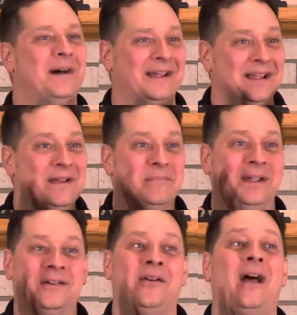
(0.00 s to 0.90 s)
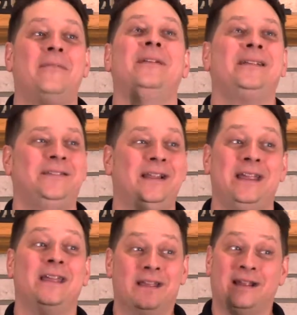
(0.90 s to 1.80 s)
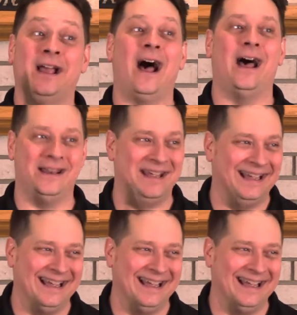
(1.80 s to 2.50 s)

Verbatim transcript: but, but you're obviously God.